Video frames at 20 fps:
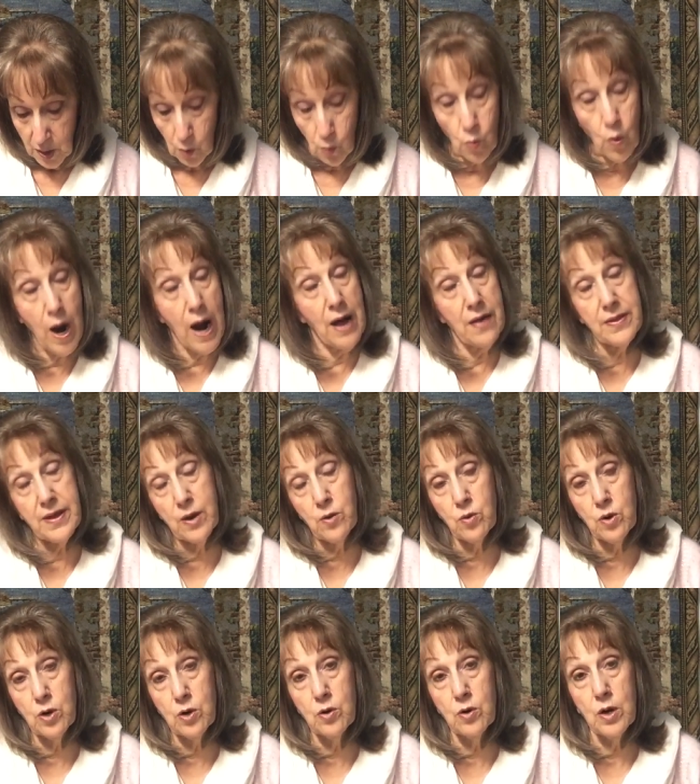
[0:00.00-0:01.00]
while they
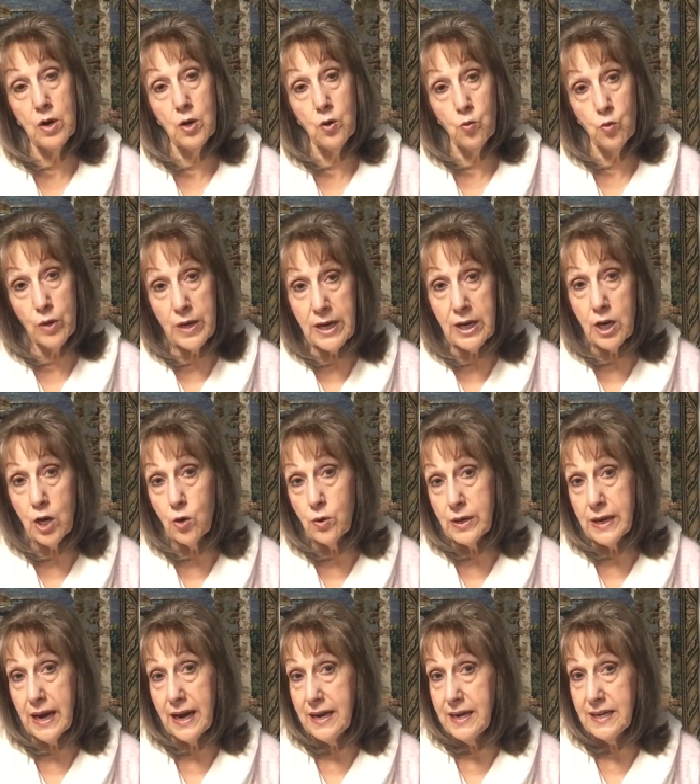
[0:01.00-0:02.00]
were
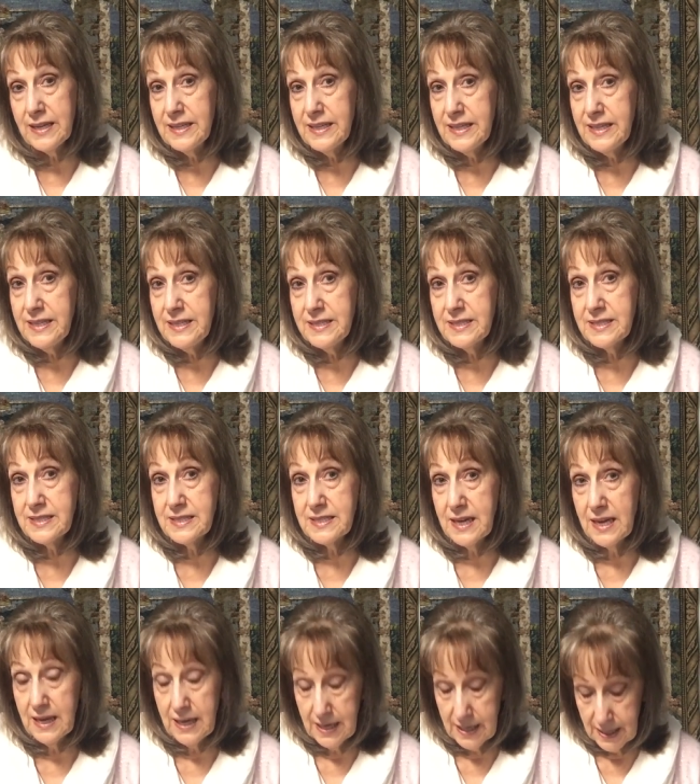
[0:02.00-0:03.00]
relocating these
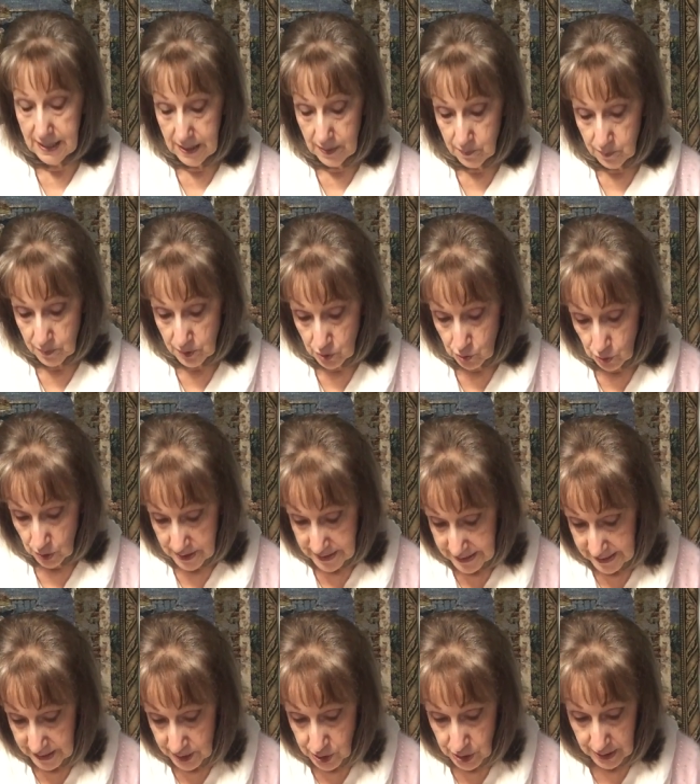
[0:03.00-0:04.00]
uh,
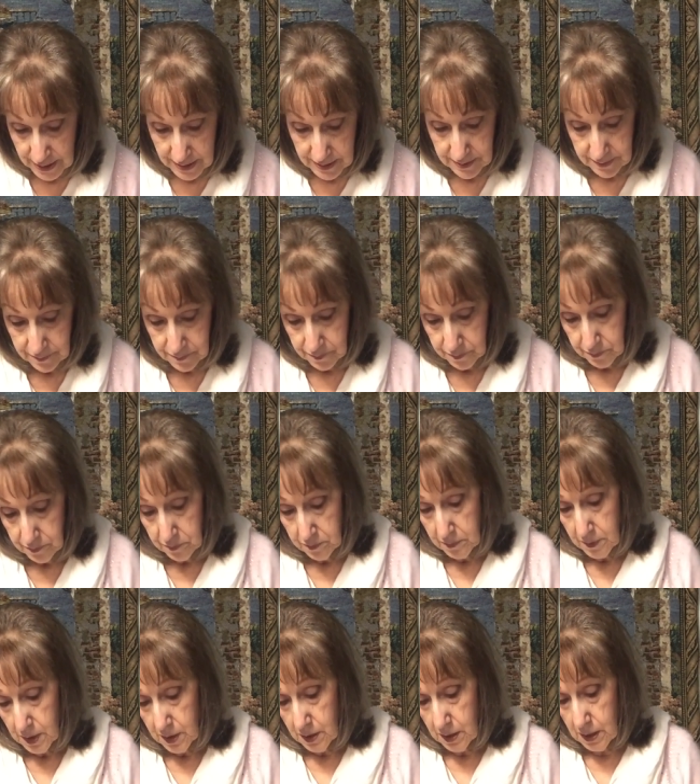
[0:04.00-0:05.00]
strategic
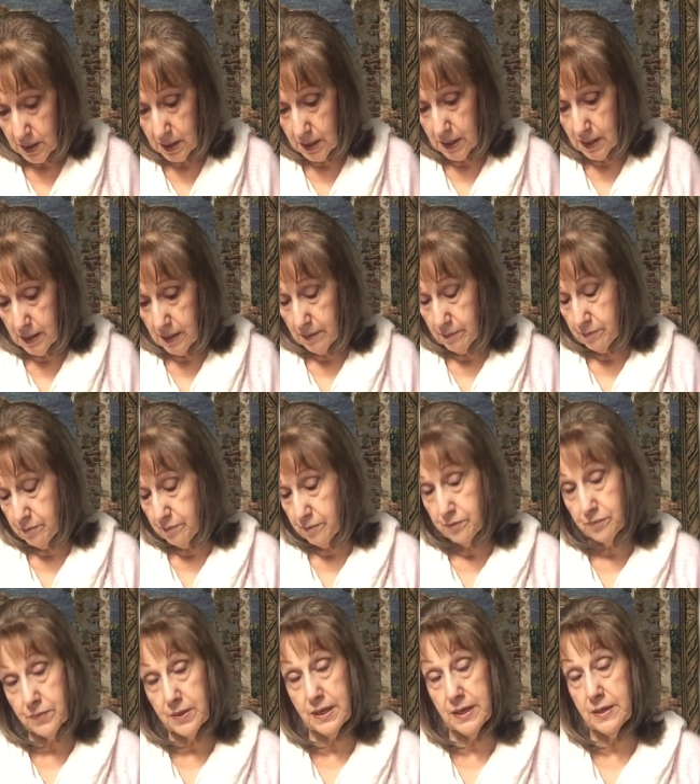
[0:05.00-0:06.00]
uh,
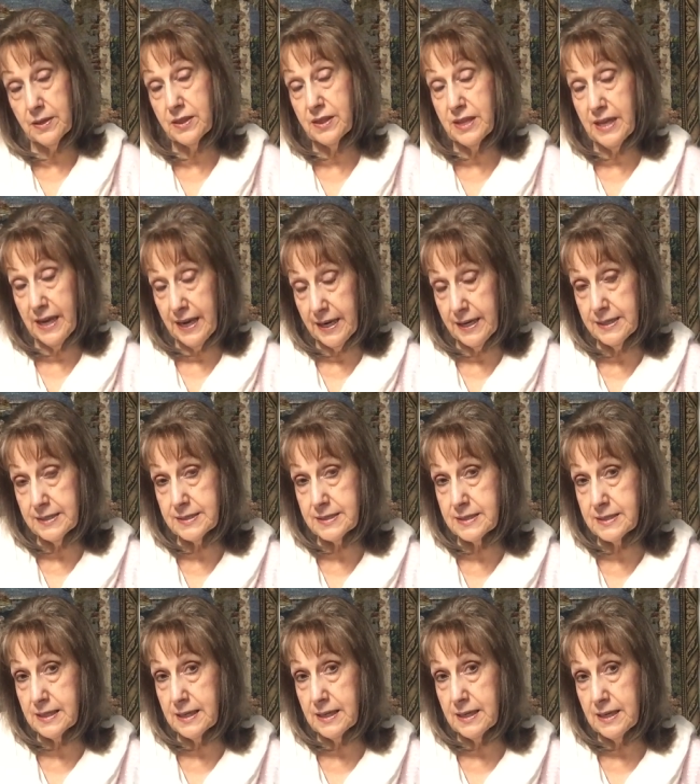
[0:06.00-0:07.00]
things,
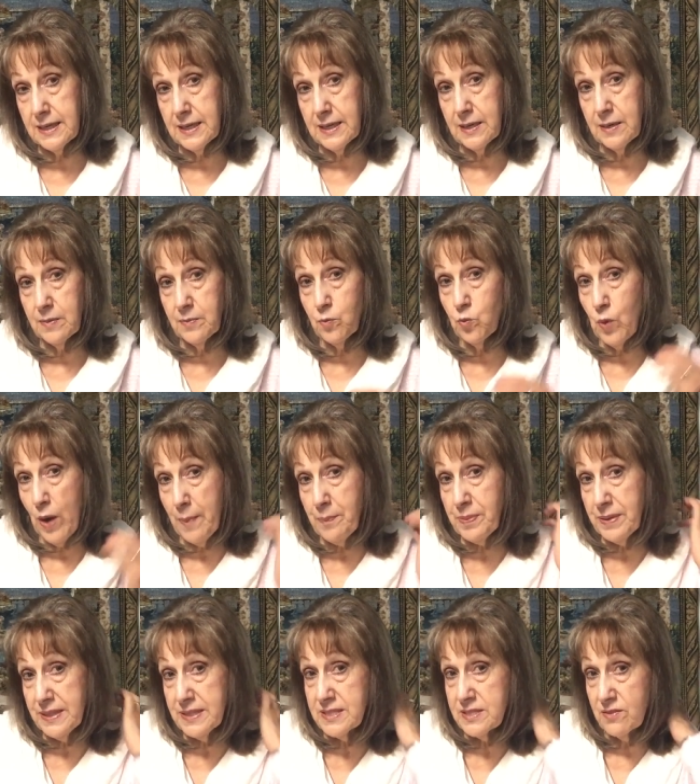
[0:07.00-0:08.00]
uh,
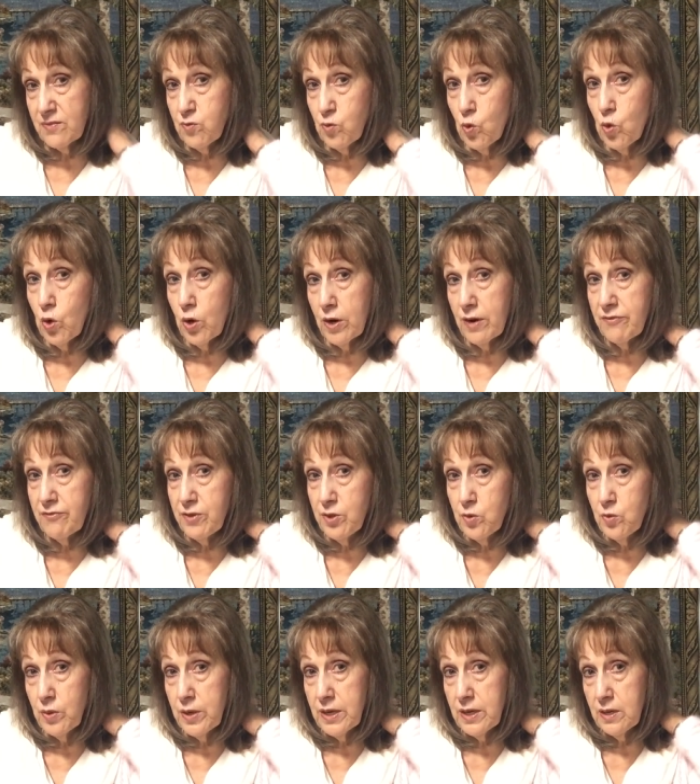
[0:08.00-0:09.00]
weapons of war, if you
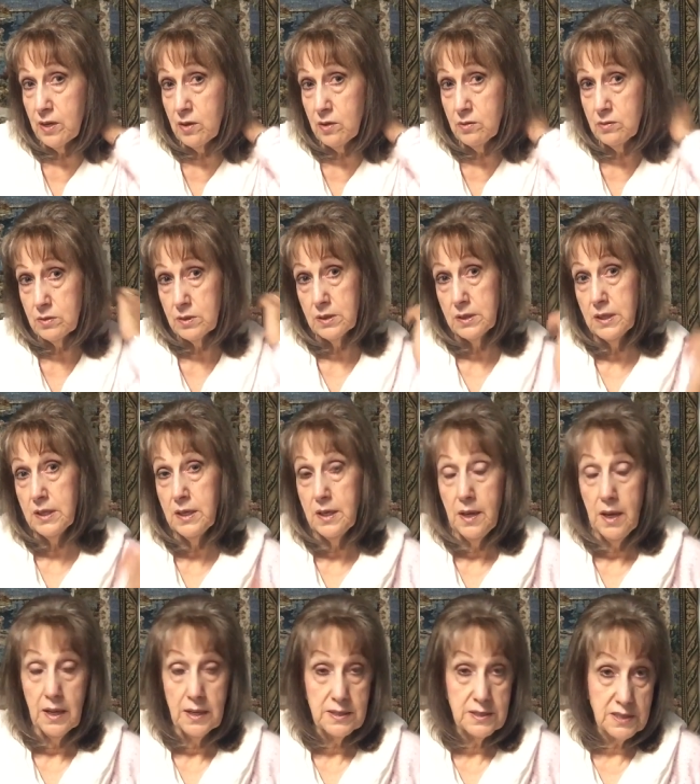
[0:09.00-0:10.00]
will.
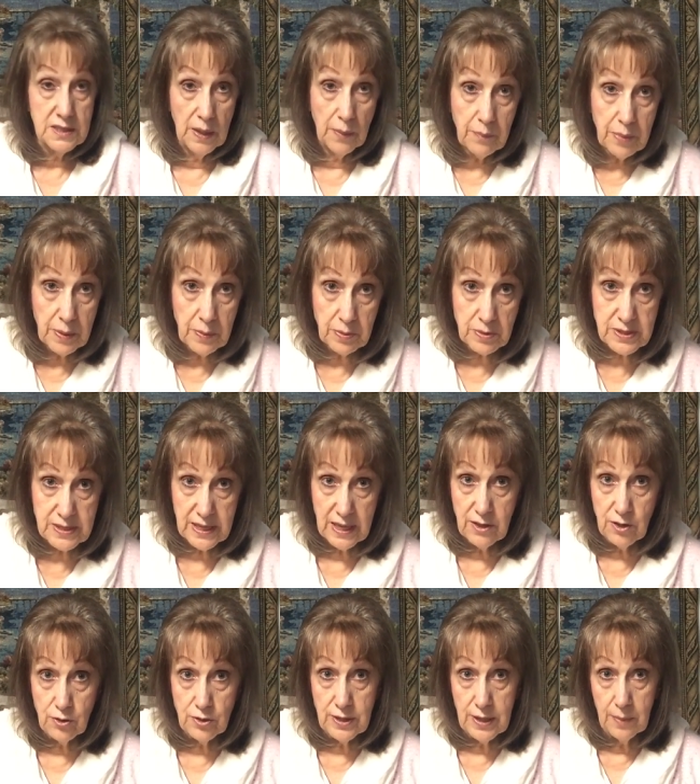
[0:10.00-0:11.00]
Some people say
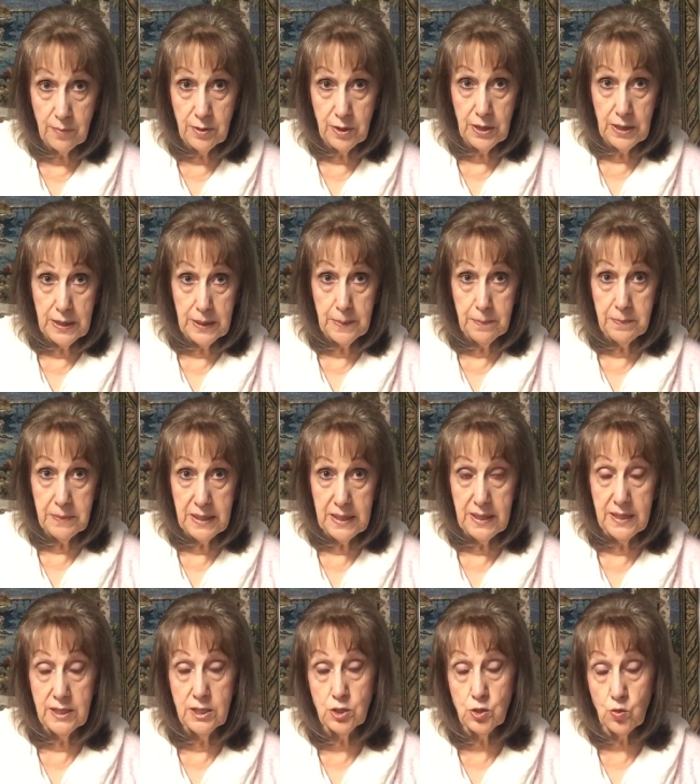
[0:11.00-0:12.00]
they're
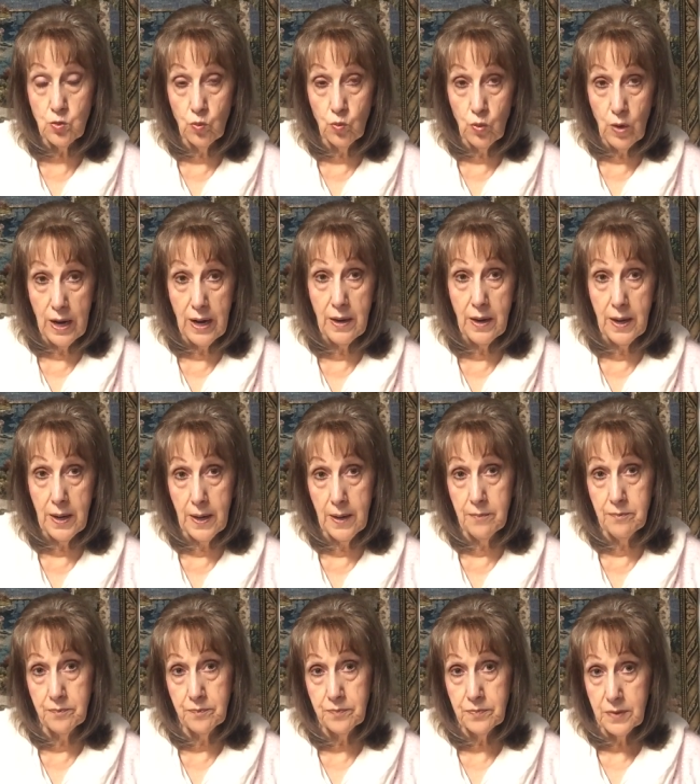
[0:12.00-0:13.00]
WMDs,
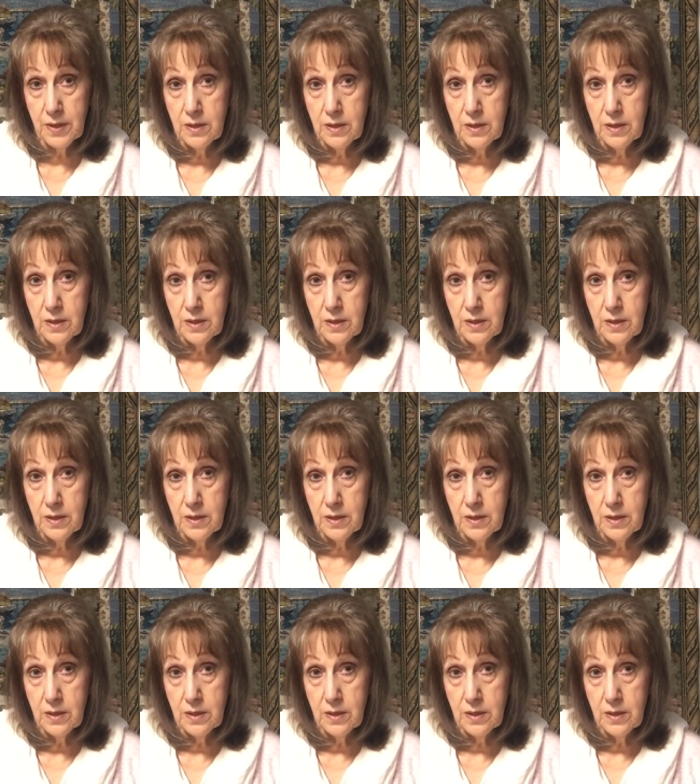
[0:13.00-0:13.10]
um,